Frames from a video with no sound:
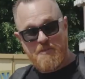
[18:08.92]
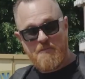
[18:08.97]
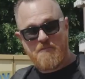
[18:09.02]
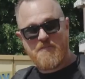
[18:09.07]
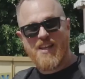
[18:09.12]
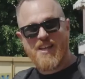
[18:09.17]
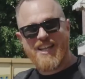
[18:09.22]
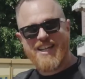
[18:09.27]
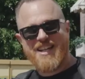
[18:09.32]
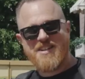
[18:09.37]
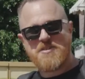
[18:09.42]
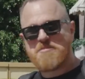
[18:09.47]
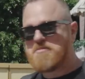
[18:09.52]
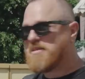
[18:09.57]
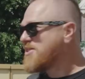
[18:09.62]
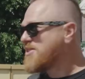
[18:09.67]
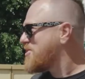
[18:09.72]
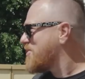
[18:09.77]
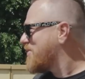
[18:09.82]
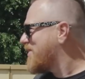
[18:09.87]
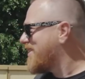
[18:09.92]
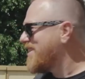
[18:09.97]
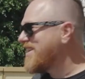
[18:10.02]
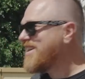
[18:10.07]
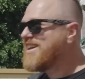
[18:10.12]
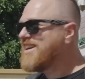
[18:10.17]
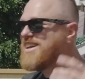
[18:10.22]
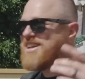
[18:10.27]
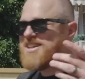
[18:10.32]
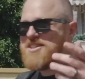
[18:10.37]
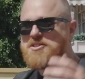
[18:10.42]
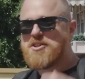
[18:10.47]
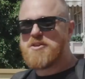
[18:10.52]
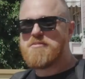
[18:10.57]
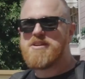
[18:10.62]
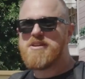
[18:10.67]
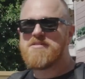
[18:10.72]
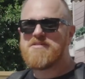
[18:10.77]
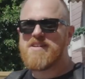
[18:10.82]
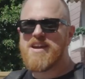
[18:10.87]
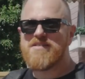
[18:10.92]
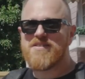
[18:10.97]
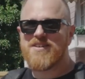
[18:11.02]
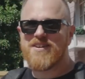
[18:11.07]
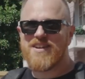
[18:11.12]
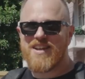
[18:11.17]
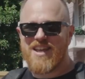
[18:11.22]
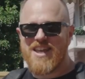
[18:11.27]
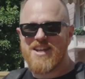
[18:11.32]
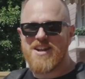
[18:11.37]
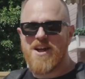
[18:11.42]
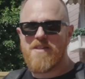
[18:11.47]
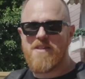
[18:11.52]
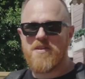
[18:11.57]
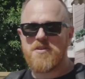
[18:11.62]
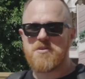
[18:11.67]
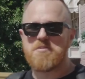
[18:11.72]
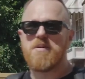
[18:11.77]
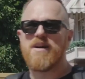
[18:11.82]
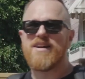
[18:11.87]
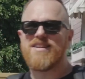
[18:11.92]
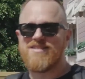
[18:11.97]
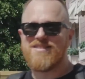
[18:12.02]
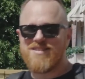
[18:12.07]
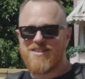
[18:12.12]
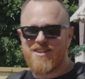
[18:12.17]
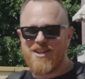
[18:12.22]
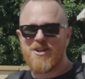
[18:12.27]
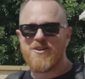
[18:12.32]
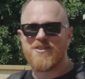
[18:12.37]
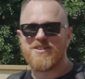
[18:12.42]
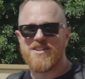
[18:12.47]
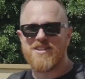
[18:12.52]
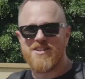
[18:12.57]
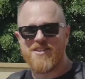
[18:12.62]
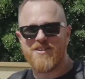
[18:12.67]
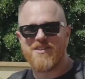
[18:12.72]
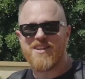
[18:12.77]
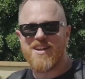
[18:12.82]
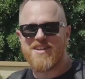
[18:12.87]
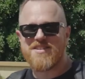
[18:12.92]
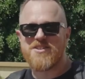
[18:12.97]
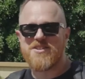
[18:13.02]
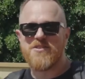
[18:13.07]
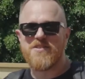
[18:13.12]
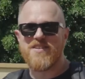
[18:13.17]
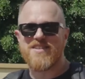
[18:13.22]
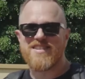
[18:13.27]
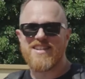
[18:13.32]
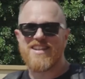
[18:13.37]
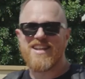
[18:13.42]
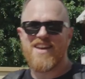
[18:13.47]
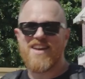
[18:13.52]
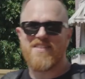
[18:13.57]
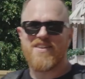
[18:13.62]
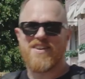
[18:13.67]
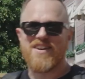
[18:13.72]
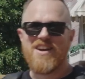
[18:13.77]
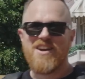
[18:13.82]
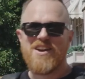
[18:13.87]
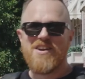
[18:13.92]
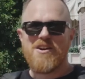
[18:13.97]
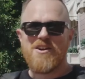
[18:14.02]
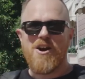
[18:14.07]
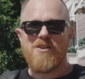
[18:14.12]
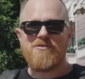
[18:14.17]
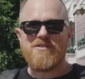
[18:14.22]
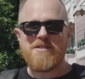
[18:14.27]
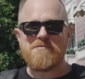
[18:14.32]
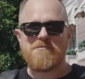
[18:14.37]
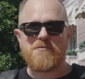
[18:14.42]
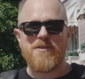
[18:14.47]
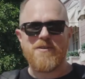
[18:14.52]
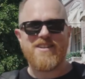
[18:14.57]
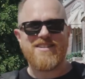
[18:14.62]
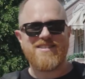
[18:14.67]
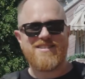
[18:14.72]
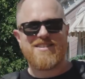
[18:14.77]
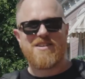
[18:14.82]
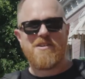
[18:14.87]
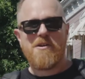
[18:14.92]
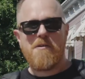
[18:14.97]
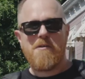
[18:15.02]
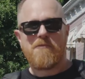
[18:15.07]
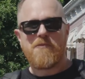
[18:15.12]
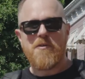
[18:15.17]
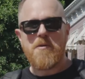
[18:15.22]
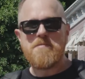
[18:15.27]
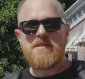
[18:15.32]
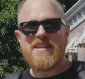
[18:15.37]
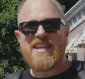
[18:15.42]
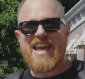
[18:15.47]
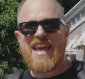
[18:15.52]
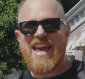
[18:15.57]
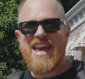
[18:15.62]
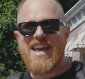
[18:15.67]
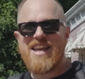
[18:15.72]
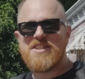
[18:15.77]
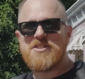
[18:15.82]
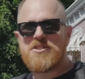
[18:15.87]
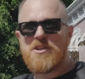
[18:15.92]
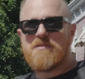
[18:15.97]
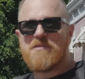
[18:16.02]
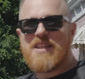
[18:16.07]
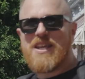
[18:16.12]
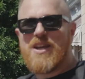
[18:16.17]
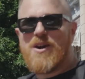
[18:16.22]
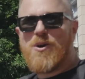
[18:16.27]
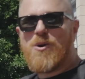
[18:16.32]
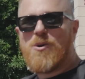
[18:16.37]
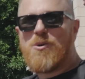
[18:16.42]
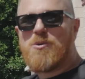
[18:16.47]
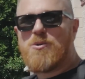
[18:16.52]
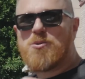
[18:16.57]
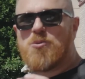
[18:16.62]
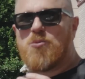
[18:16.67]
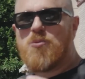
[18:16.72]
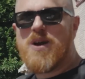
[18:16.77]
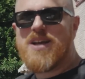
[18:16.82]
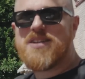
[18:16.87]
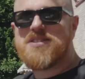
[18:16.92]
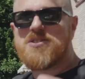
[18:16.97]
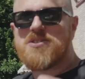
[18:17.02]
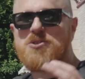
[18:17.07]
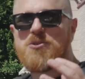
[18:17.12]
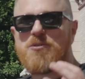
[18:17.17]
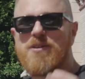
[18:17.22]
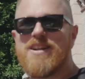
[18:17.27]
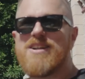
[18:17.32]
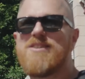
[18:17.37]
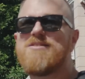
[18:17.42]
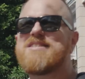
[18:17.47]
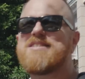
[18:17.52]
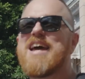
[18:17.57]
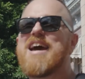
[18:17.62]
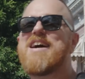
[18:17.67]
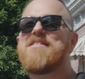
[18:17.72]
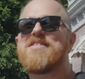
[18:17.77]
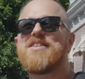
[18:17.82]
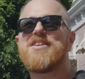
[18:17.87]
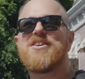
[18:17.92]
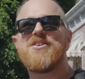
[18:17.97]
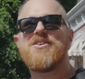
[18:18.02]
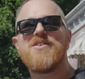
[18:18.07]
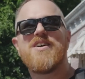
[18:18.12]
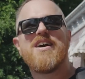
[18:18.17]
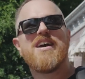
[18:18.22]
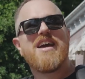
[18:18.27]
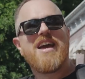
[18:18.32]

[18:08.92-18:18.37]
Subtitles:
the feeling is mutual, do me a favor, hit all those buttons. You know what to do. Let's do this together. All right, friends, from the edge of the old West Cerritos Avenue,